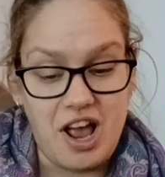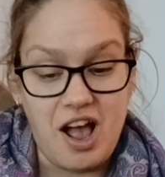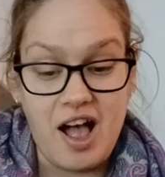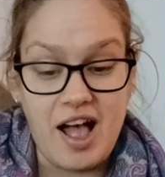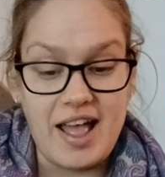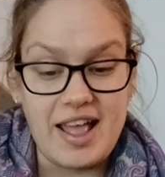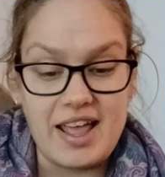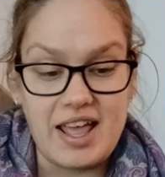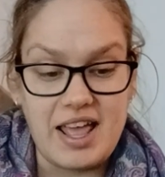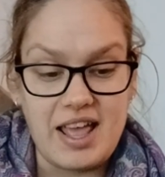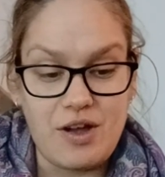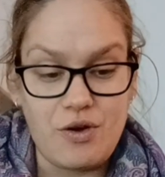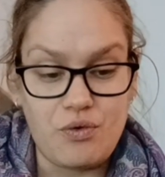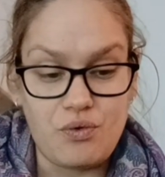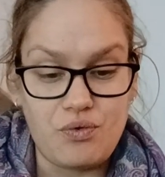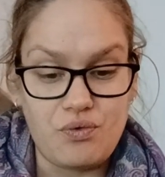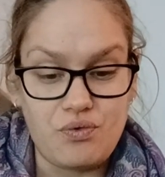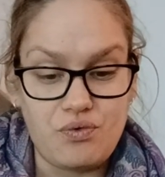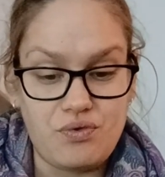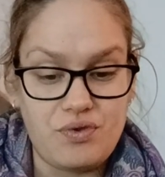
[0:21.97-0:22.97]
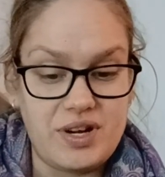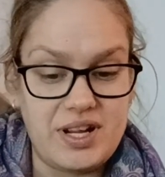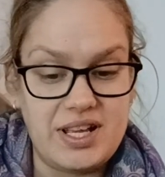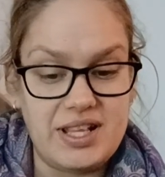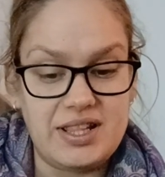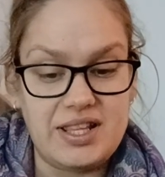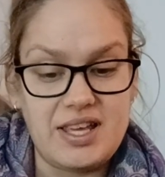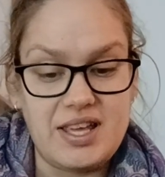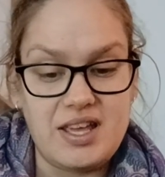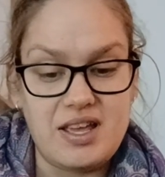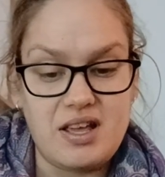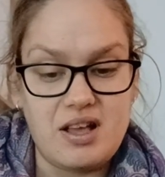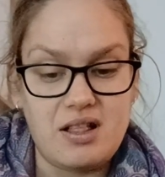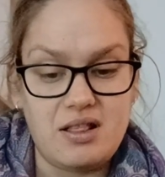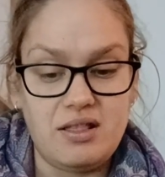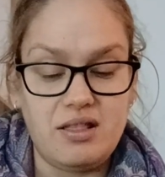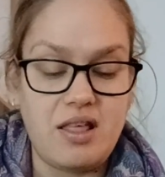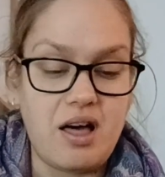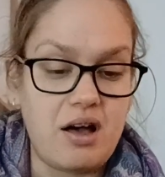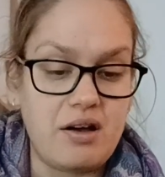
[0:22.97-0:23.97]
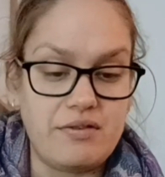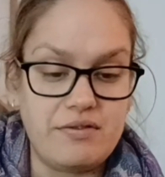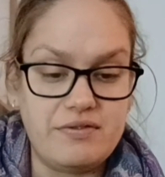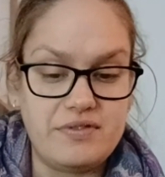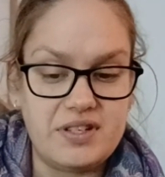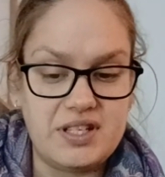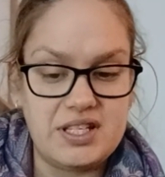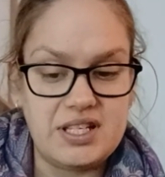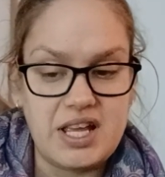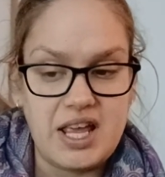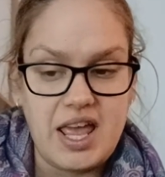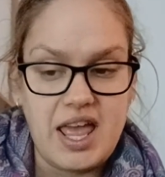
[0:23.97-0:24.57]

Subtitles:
I really loved